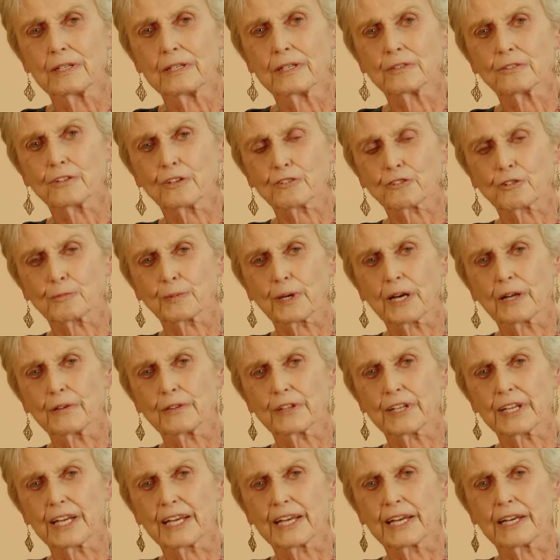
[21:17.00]
just about
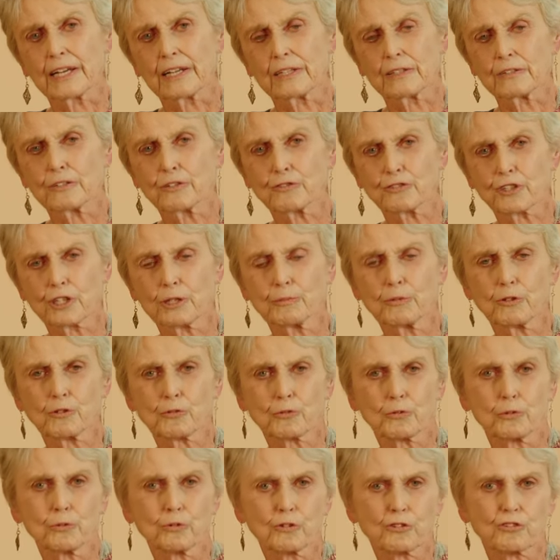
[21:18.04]
there, and the Germans were
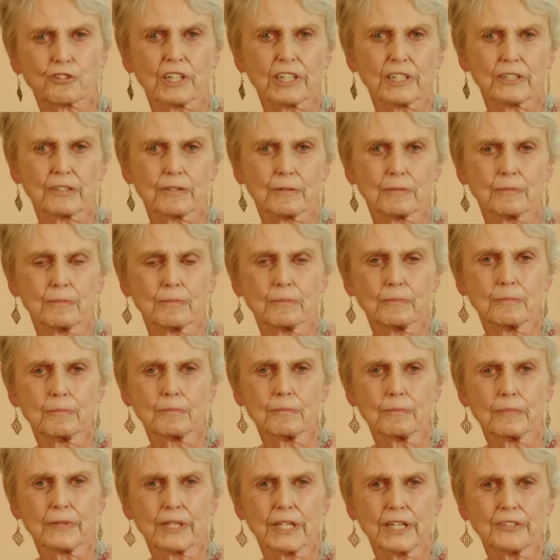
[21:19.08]
always trying to
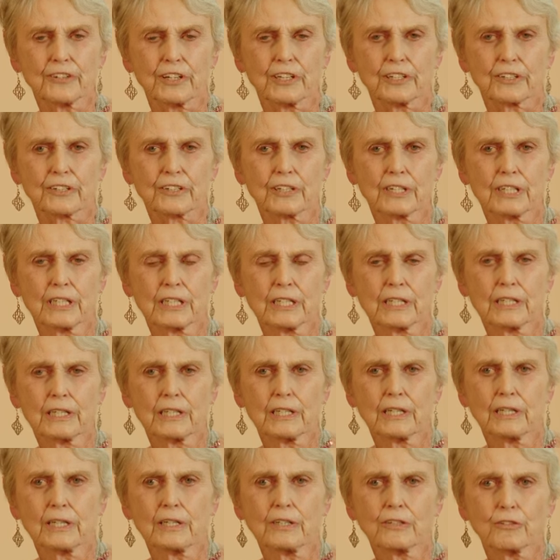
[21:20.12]
hit it.
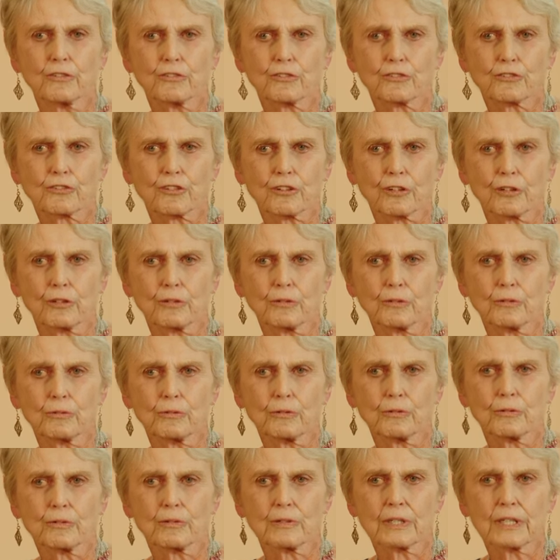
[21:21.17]
So
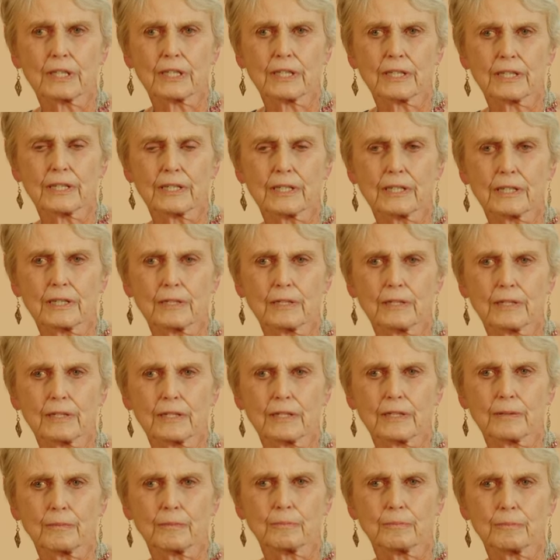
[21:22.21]

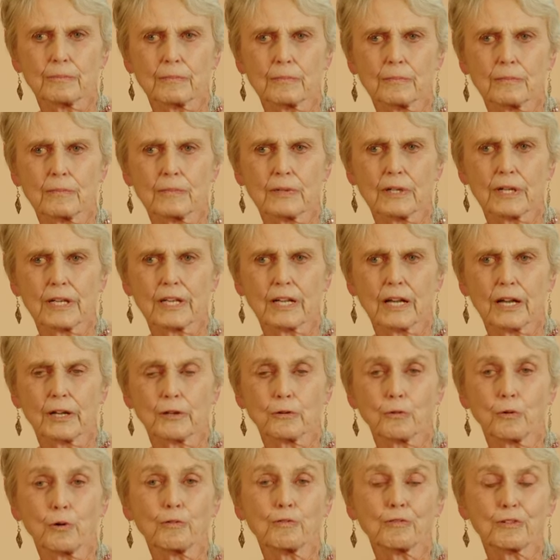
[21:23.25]
an
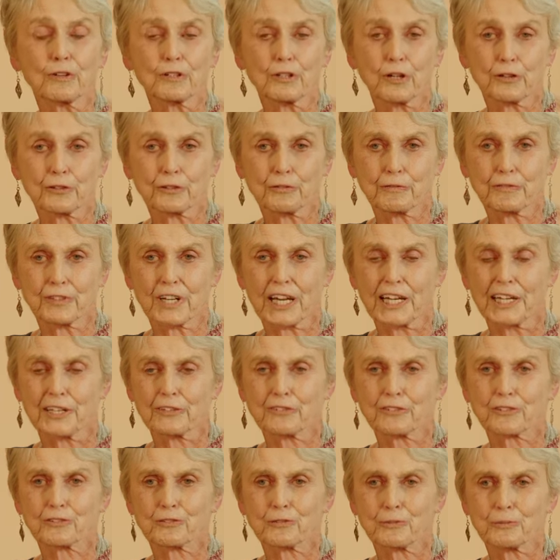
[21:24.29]
awful lot of
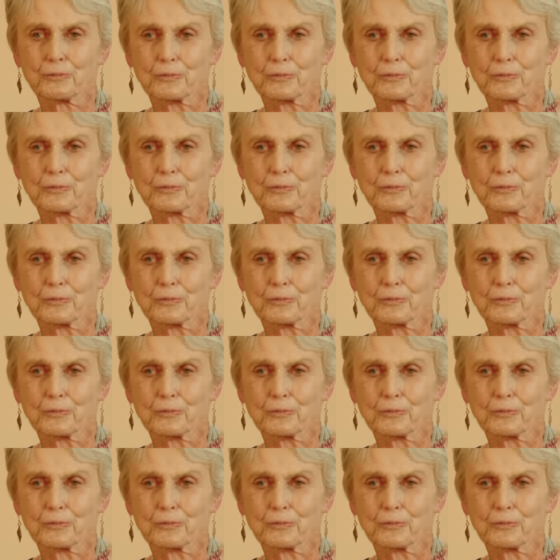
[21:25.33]
nights